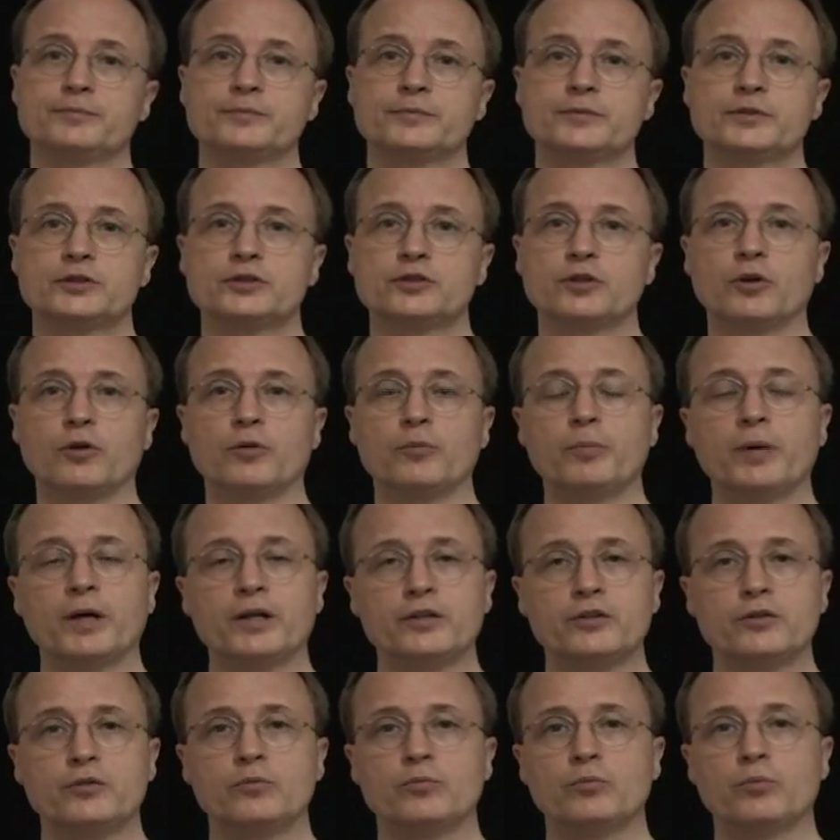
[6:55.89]
So
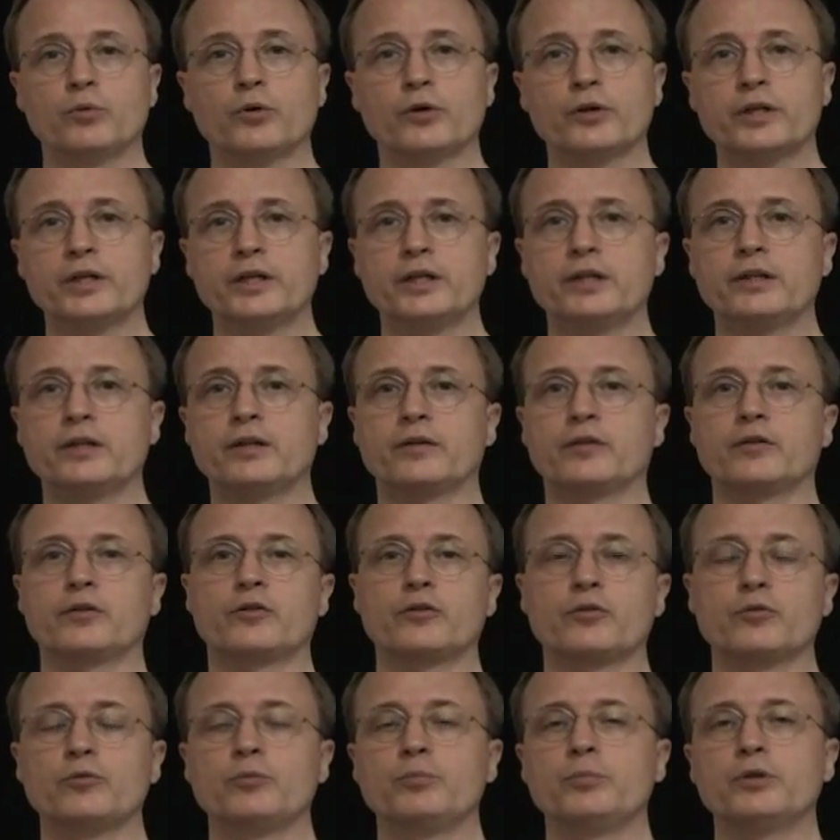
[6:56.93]
by working
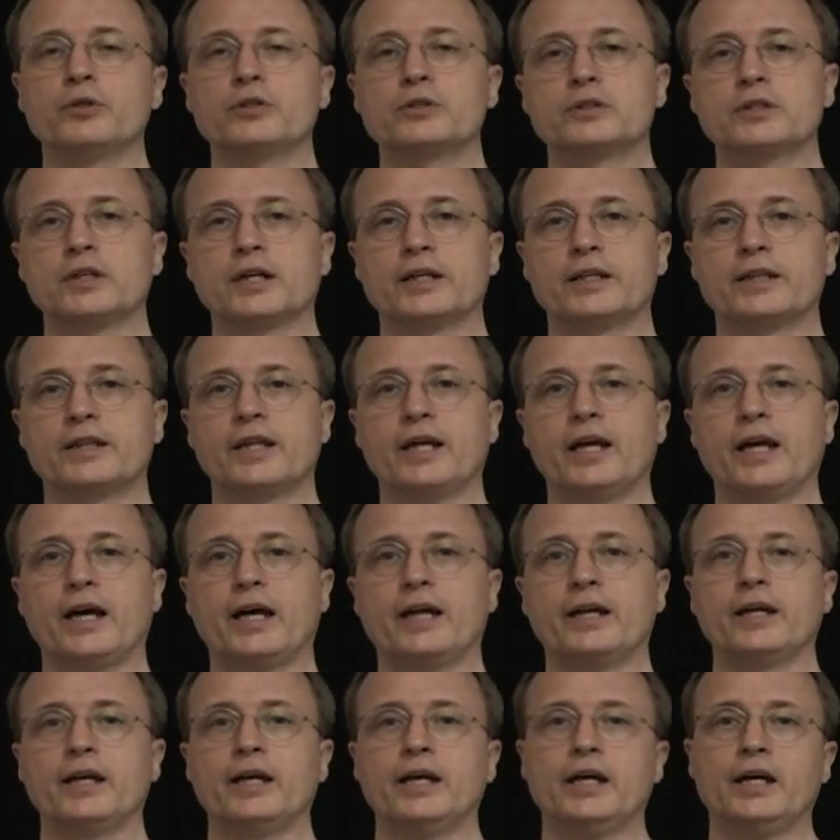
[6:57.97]
through books like
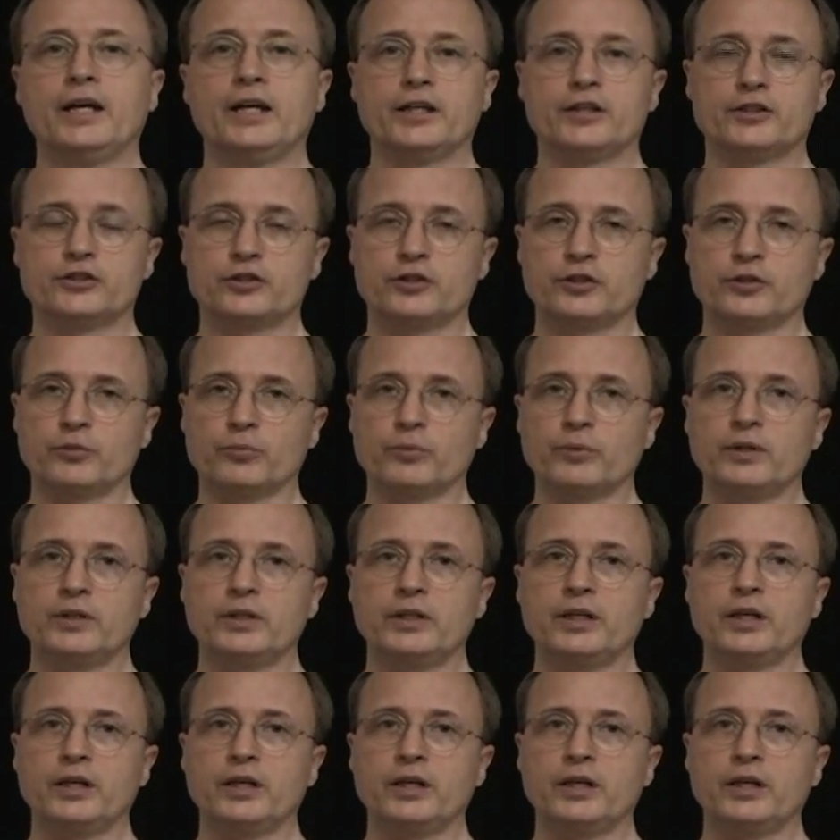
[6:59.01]
that, it's going to really